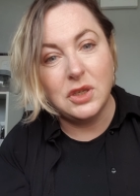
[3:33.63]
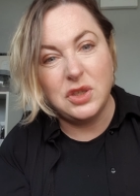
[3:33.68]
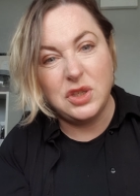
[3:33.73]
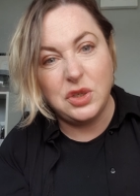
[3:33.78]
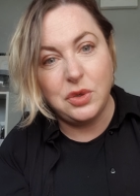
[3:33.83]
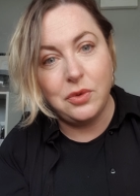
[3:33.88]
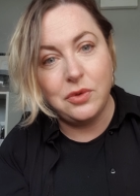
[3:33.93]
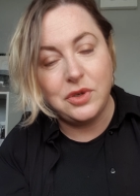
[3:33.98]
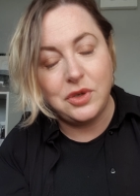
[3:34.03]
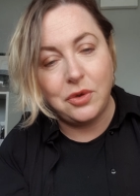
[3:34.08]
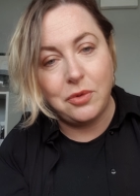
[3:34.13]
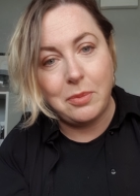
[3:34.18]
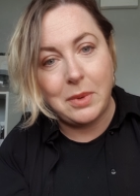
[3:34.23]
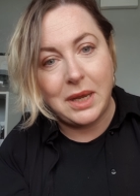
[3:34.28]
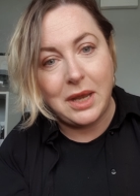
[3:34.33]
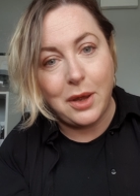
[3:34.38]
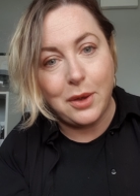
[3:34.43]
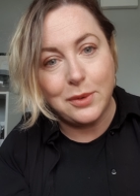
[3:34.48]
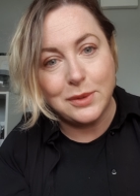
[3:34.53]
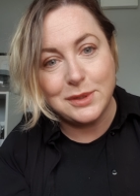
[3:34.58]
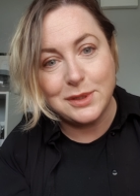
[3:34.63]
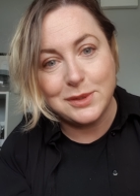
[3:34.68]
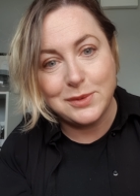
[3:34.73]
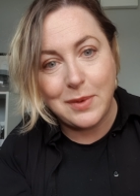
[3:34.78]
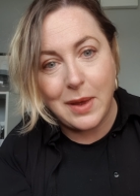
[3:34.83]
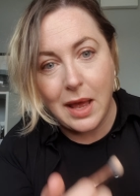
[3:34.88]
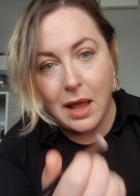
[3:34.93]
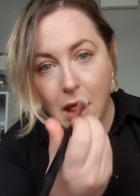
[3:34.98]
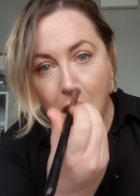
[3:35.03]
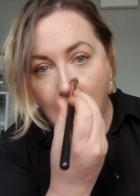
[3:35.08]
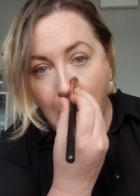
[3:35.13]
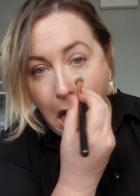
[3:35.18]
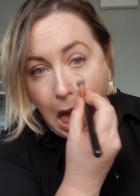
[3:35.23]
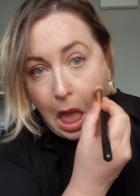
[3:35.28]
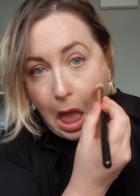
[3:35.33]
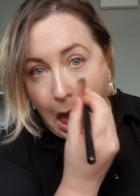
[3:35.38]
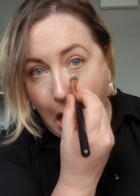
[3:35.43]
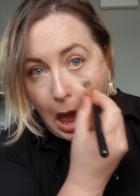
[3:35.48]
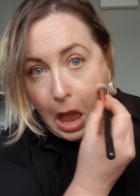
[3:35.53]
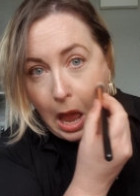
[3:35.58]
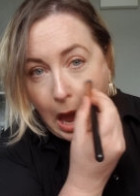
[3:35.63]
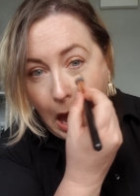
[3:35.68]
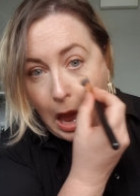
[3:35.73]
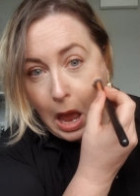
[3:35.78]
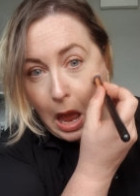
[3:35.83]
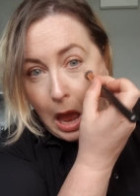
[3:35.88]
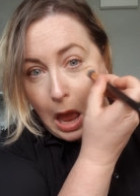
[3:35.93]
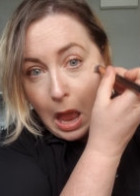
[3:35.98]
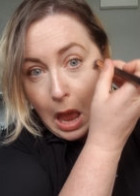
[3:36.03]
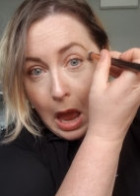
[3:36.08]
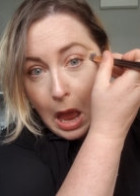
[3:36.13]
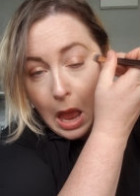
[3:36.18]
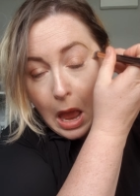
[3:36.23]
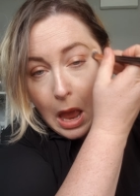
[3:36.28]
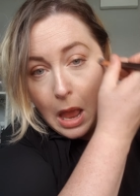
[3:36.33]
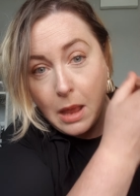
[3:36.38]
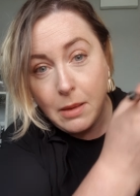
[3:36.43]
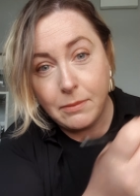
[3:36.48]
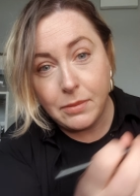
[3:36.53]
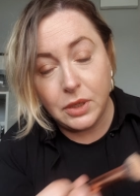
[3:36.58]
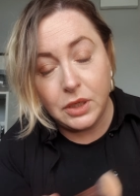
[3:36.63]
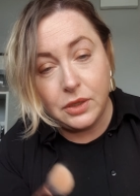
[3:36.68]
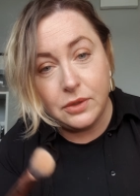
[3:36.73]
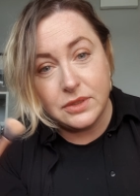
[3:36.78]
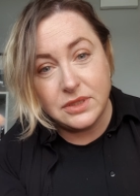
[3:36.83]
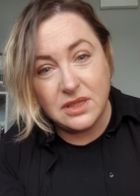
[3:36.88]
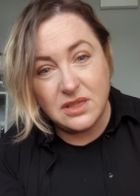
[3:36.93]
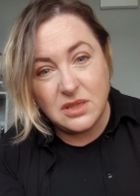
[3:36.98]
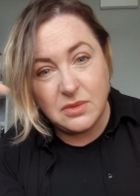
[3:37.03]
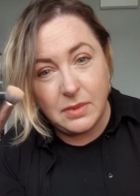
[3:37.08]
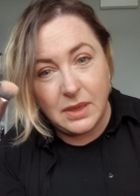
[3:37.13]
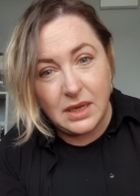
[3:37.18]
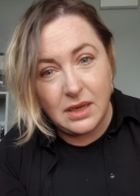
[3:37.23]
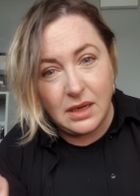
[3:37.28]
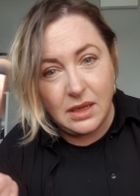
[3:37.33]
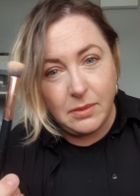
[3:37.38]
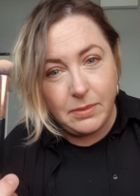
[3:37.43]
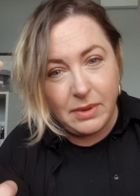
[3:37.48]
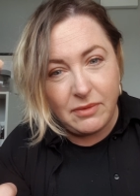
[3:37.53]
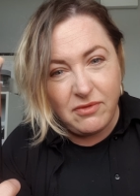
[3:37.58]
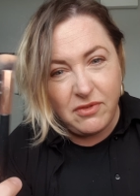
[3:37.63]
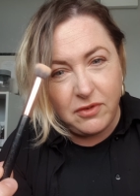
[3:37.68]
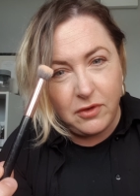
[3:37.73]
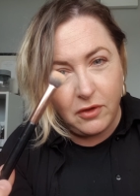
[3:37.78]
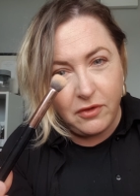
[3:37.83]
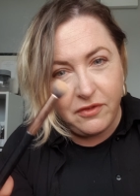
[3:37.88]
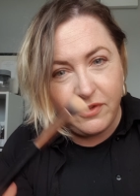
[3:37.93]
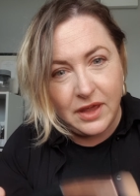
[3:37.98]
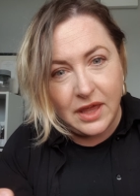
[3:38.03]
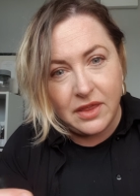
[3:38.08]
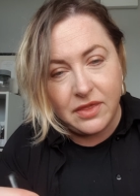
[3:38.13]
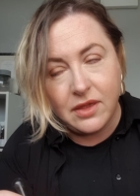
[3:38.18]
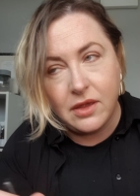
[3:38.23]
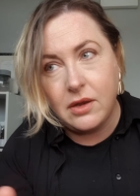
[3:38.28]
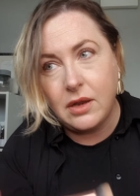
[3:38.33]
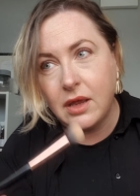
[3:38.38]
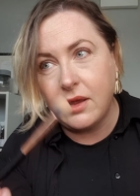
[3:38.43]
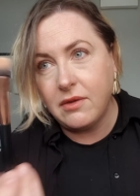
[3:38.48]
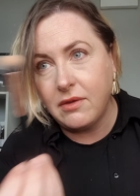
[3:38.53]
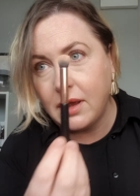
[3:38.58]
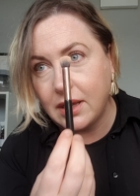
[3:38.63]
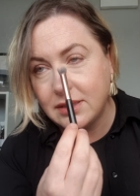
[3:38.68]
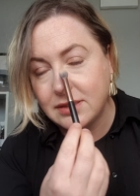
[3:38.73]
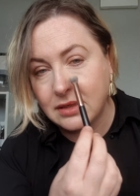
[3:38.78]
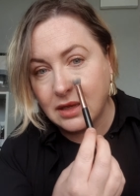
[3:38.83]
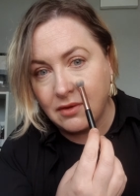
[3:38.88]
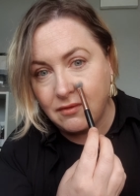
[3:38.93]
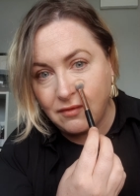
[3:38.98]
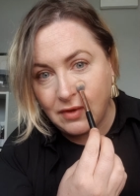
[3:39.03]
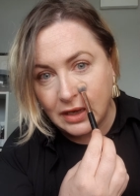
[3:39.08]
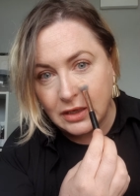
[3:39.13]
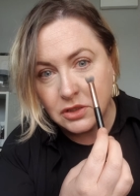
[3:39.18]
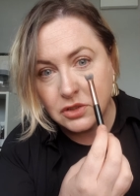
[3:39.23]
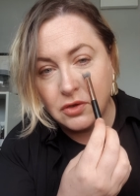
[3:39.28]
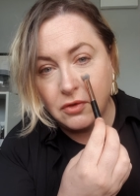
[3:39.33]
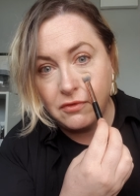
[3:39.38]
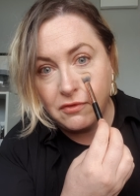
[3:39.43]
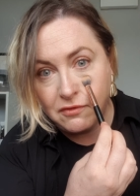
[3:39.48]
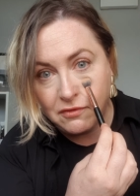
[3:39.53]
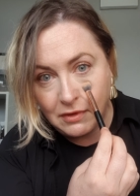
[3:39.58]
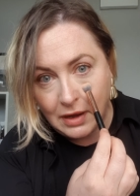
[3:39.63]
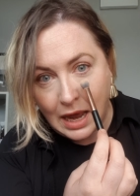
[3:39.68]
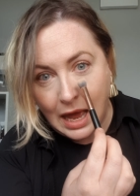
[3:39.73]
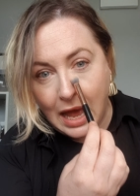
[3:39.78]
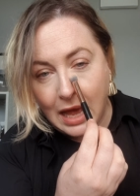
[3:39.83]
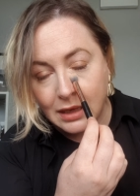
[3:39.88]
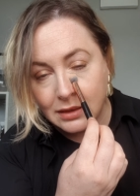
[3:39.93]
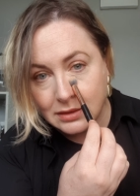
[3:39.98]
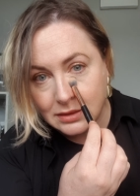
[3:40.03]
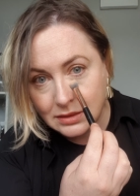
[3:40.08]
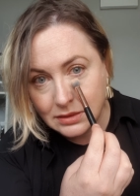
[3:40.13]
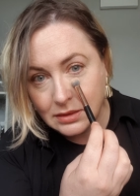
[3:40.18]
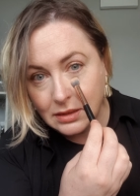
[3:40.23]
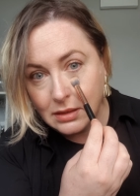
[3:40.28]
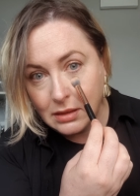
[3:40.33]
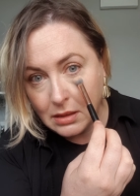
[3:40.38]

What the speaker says: Could do my nose as well, but using something a little bit fluffier than a conventional flat